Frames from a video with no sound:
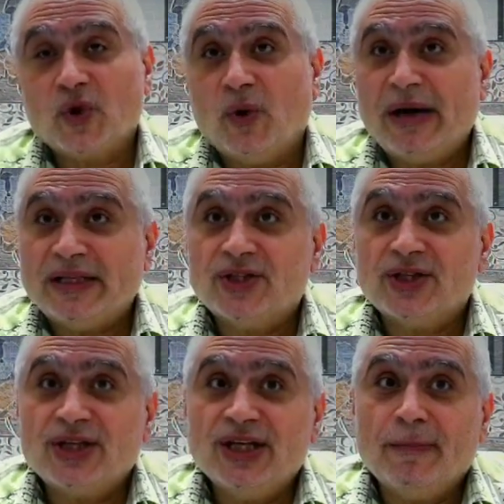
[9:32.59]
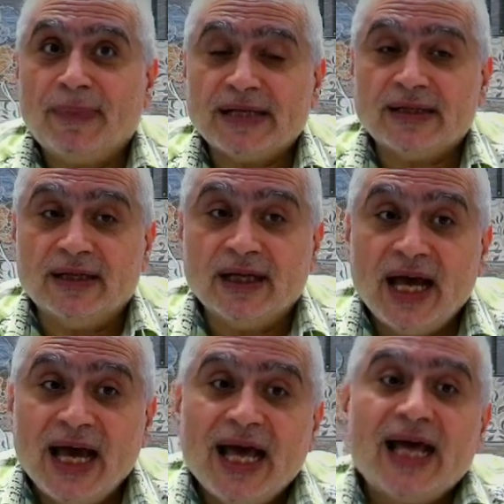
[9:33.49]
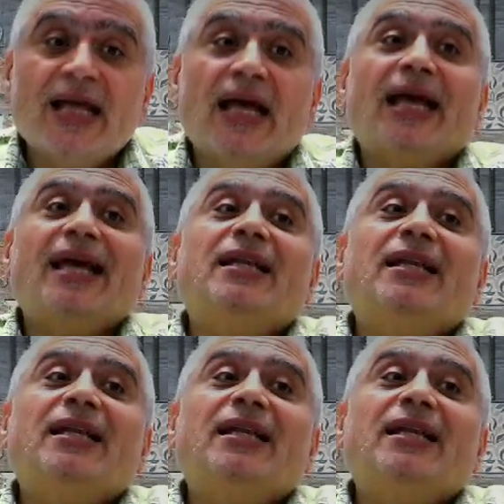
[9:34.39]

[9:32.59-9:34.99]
impressed. It is